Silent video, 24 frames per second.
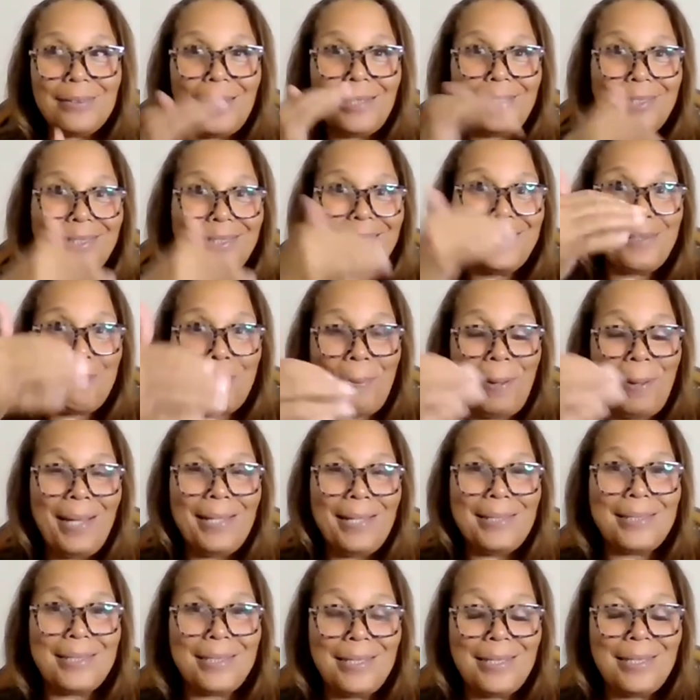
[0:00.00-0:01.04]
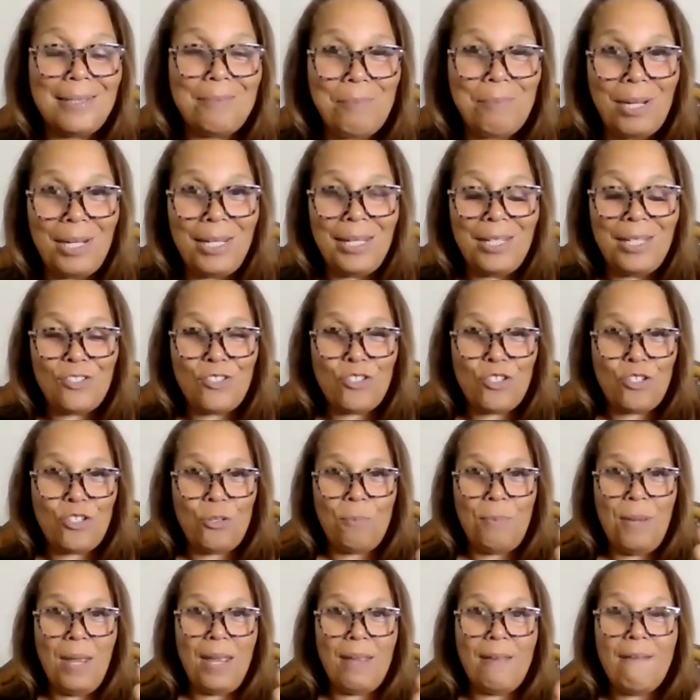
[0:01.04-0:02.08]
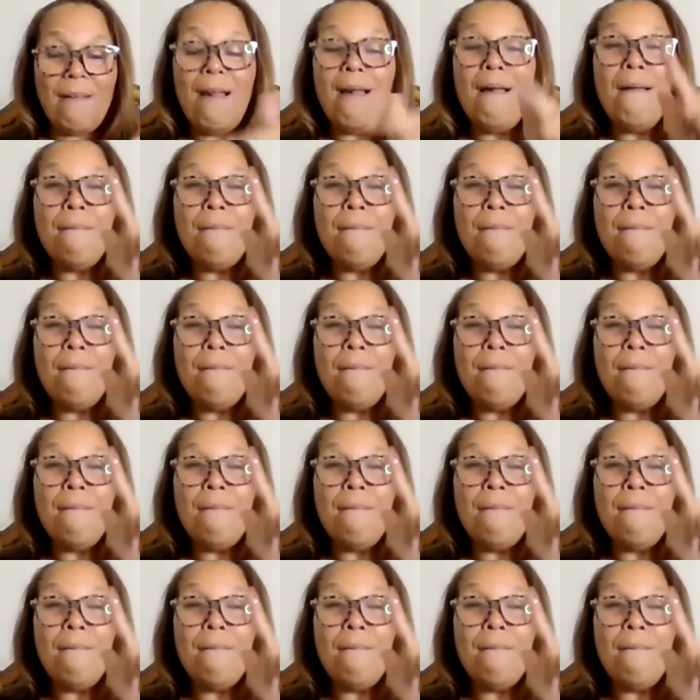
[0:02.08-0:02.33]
they just deposited money into your bank.